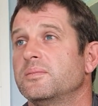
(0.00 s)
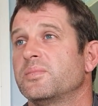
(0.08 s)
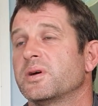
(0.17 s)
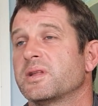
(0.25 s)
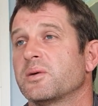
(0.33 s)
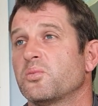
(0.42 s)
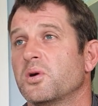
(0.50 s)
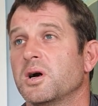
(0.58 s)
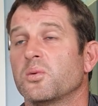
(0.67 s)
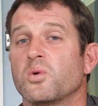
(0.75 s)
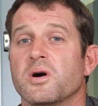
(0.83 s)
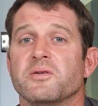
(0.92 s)
But they
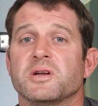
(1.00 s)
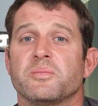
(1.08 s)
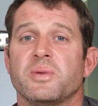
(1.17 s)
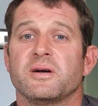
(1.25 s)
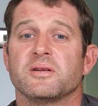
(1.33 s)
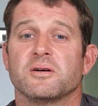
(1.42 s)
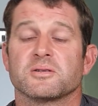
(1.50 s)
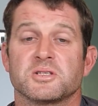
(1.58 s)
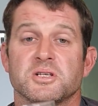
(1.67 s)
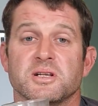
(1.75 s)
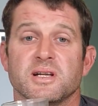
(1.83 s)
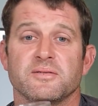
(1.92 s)
were worried about the
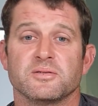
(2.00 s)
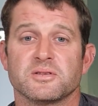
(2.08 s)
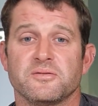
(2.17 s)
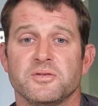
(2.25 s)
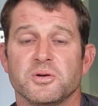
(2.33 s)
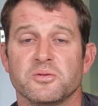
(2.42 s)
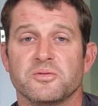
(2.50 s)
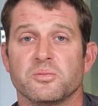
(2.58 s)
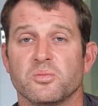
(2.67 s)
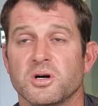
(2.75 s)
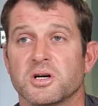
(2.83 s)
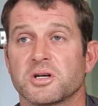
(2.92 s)
oxygen levels. A few of
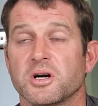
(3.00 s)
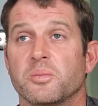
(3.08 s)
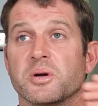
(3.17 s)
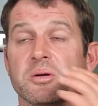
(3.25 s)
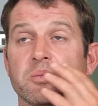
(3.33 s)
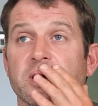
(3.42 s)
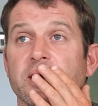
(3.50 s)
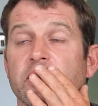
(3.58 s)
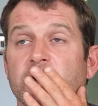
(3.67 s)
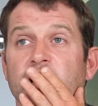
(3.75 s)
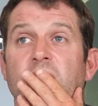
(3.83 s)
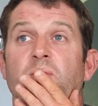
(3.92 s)
them were gobbing a bit. A
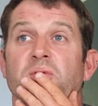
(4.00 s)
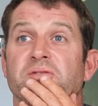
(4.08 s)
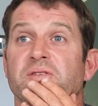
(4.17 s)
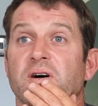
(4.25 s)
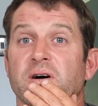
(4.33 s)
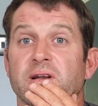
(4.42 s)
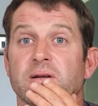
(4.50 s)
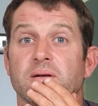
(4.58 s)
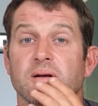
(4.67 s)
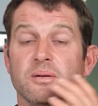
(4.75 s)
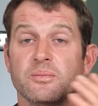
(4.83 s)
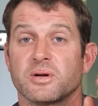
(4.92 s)
lot were fine,
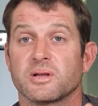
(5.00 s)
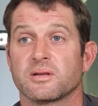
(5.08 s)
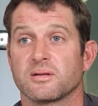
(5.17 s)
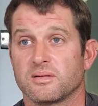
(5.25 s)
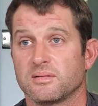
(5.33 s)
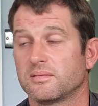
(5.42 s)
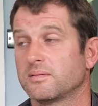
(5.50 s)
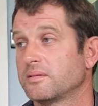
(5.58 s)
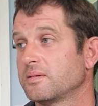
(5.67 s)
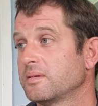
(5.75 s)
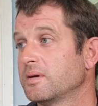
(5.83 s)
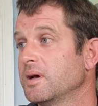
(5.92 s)
but
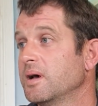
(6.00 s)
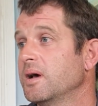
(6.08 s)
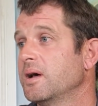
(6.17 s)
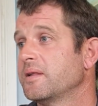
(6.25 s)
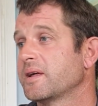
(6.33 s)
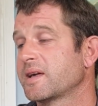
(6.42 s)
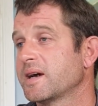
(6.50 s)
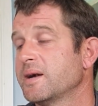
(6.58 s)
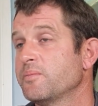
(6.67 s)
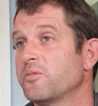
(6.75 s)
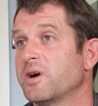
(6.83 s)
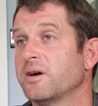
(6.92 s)
they
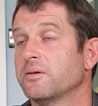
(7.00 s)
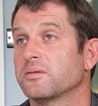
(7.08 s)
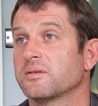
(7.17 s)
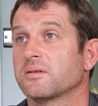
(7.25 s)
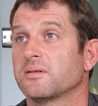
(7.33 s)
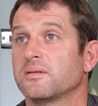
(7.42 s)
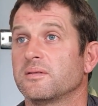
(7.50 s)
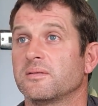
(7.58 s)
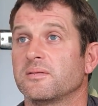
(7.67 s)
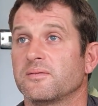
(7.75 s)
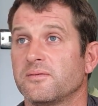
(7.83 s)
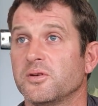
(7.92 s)
came round.
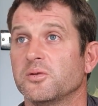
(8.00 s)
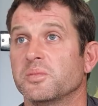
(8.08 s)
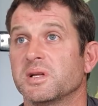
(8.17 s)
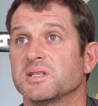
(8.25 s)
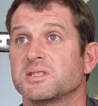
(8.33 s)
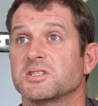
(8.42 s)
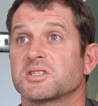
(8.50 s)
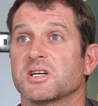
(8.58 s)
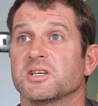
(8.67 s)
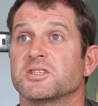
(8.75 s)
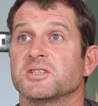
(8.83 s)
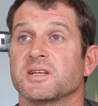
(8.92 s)
A few minutes
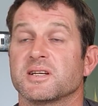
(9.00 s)
discussion.